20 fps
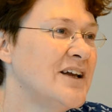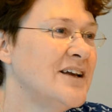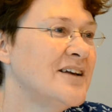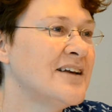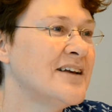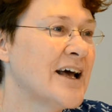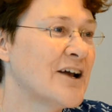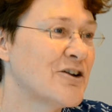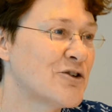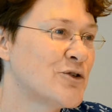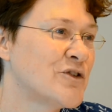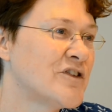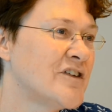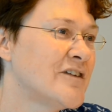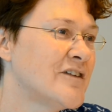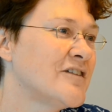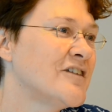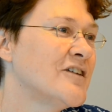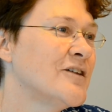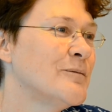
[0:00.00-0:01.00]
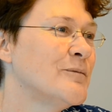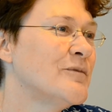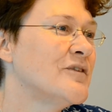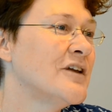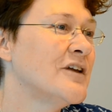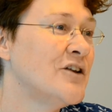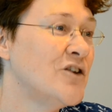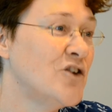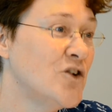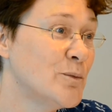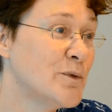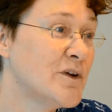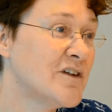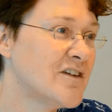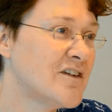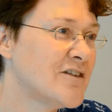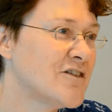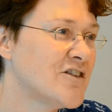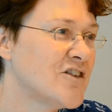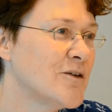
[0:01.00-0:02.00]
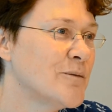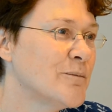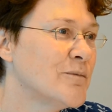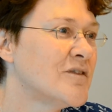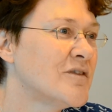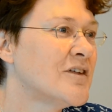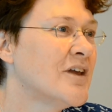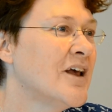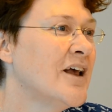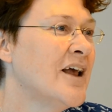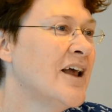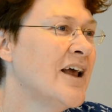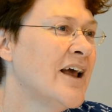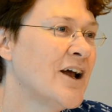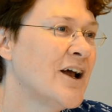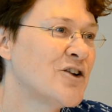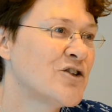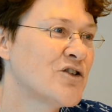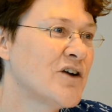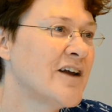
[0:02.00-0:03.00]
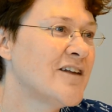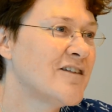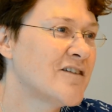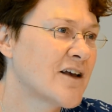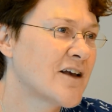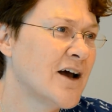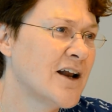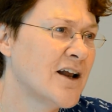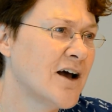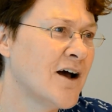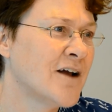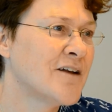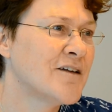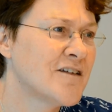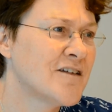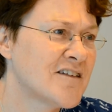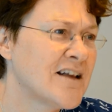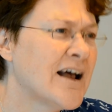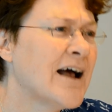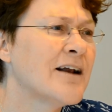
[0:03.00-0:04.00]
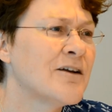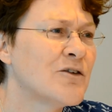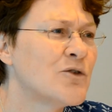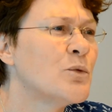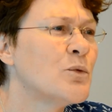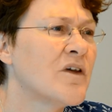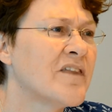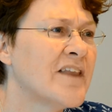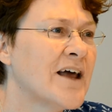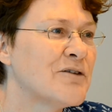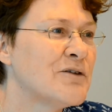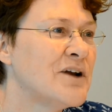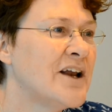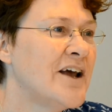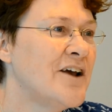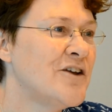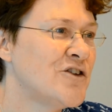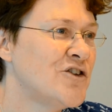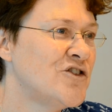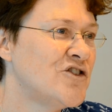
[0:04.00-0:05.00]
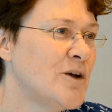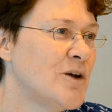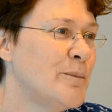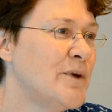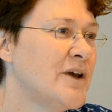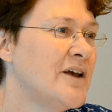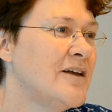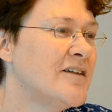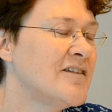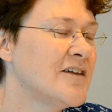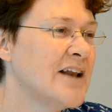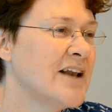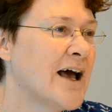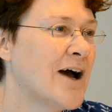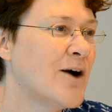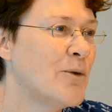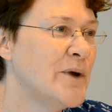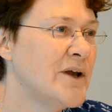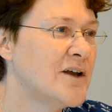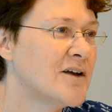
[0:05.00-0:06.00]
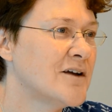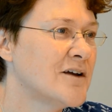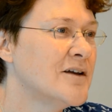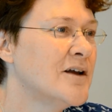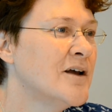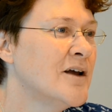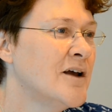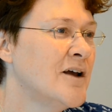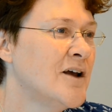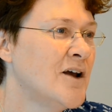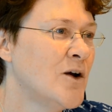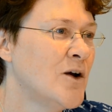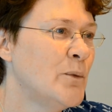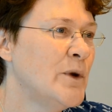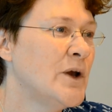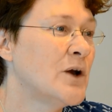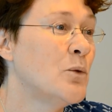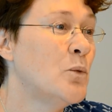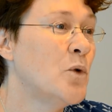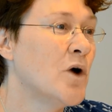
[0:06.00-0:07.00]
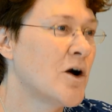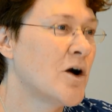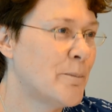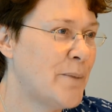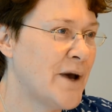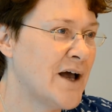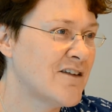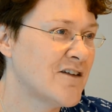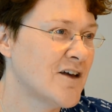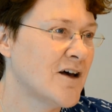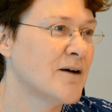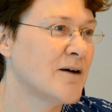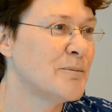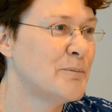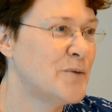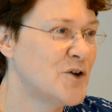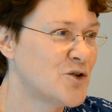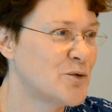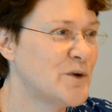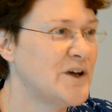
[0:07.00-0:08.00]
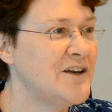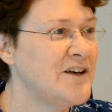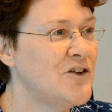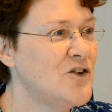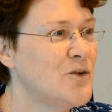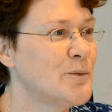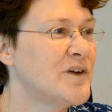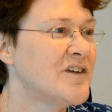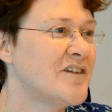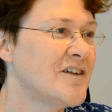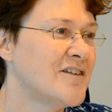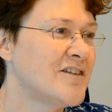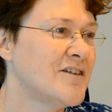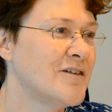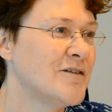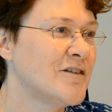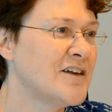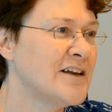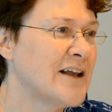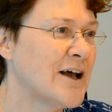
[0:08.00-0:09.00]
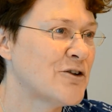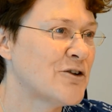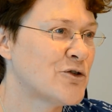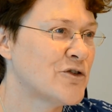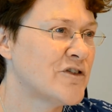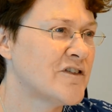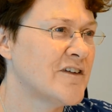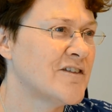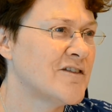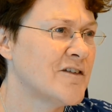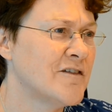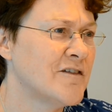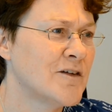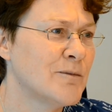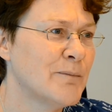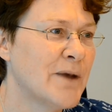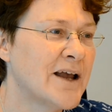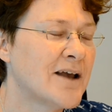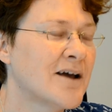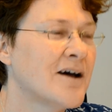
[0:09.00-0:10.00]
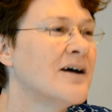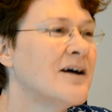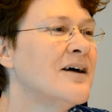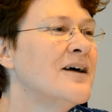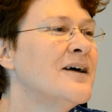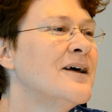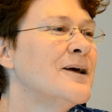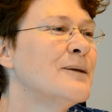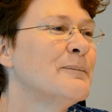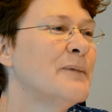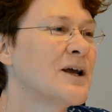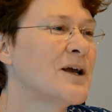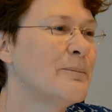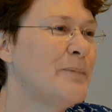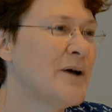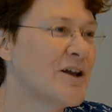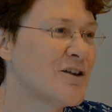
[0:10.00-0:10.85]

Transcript: natural systems and human systems, and tries to kind of understand what that relationship is and how we can work better between human systems and natural systems and make a better